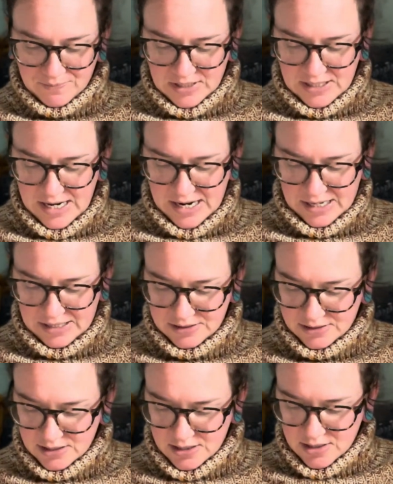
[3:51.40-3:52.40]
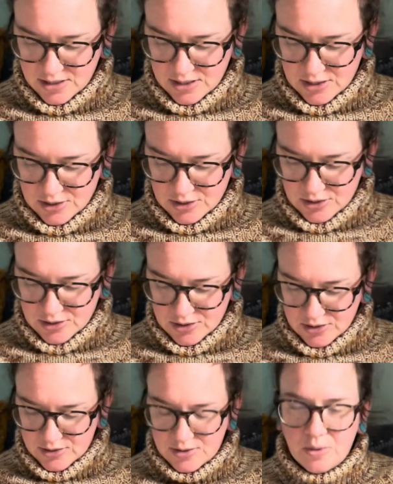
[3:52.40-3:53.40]
Yeah.
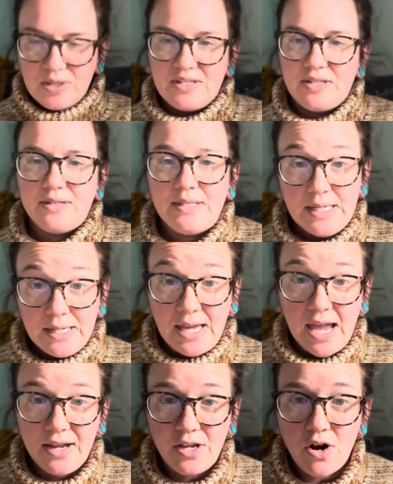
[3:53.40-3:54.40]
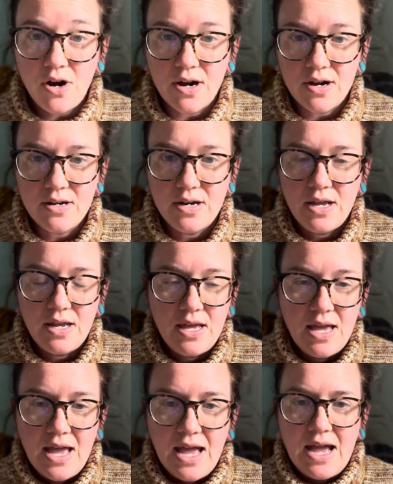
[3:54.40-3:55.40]
So this is DK yarn,
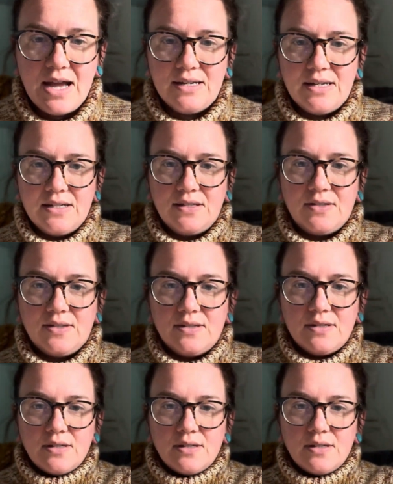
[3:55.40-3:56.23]
and it's